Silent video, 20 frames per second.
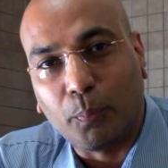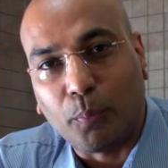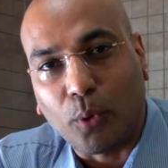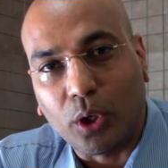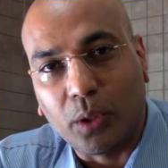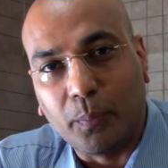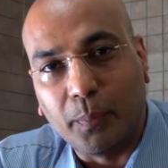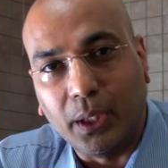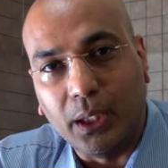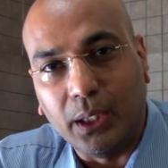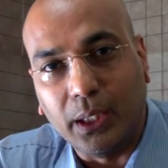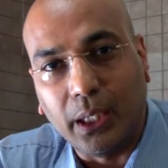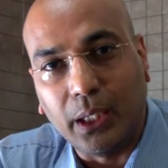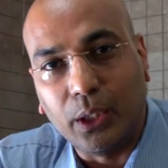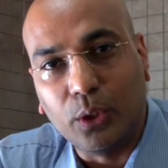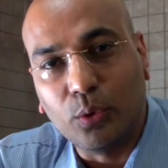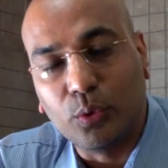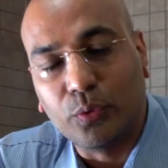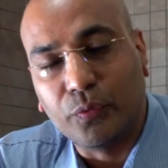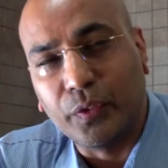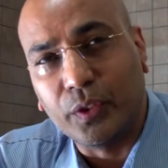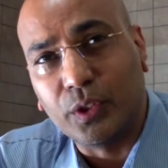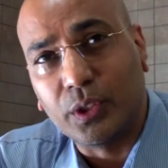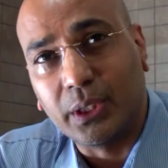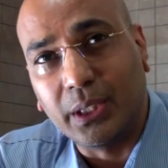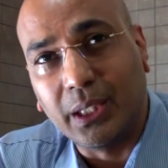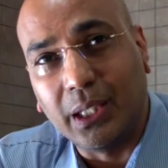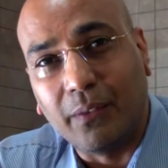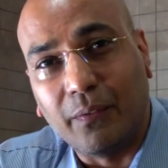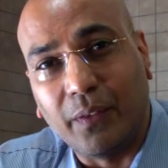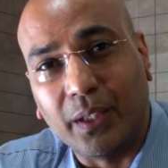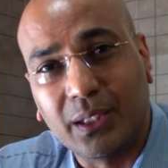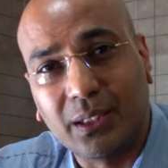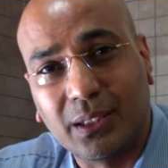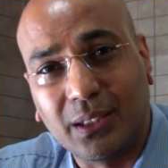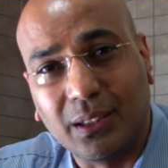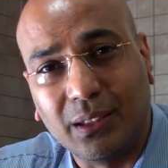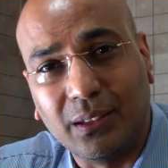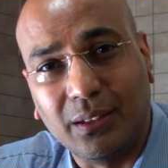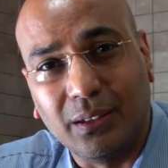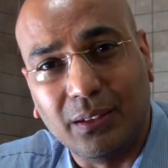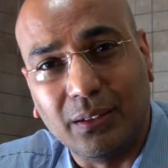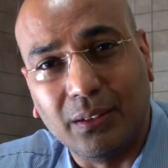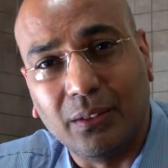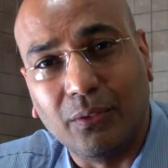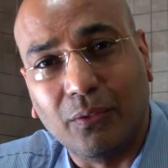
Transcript: pot belly and if you see a western